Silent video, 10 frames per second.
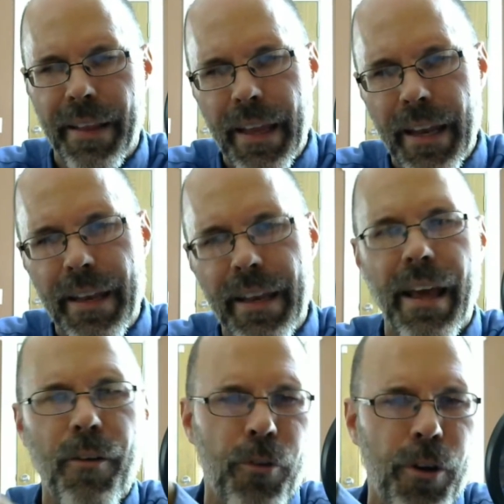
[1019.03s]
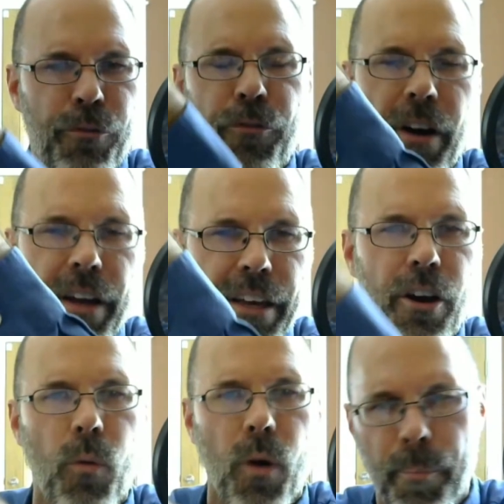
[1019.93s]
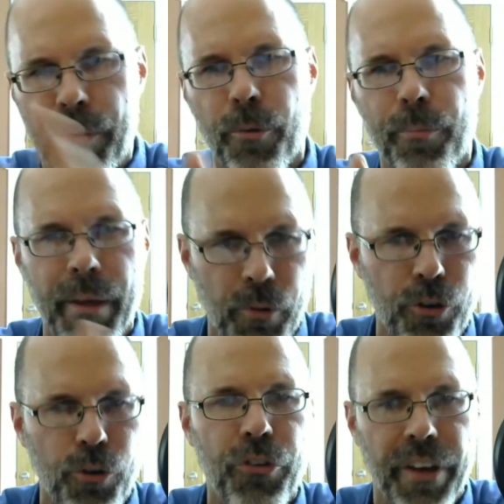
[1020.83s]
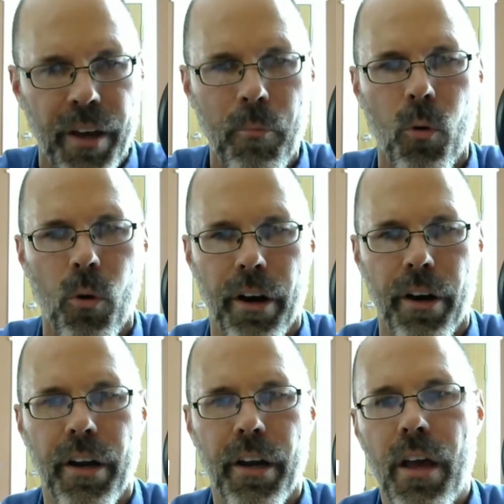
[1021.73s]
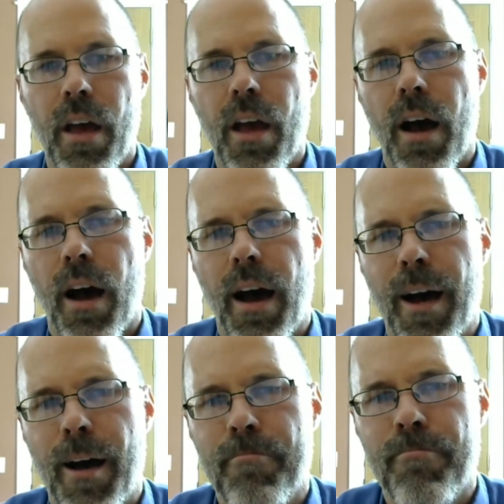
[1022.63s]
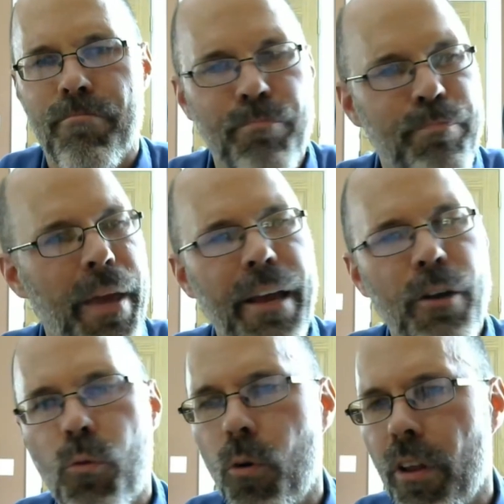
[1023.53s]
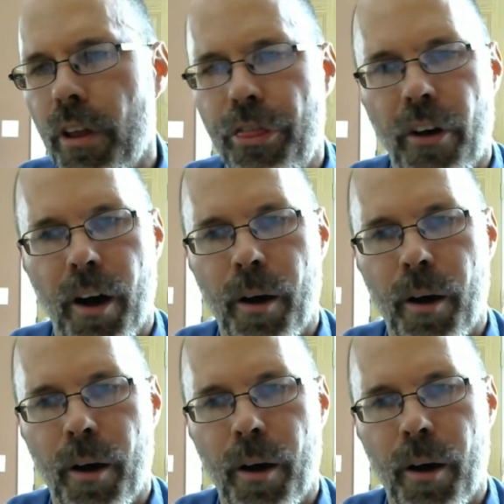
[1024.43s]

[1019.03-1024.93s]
And then every foot you go up, you'll be reducing it more. Big rule of thumb.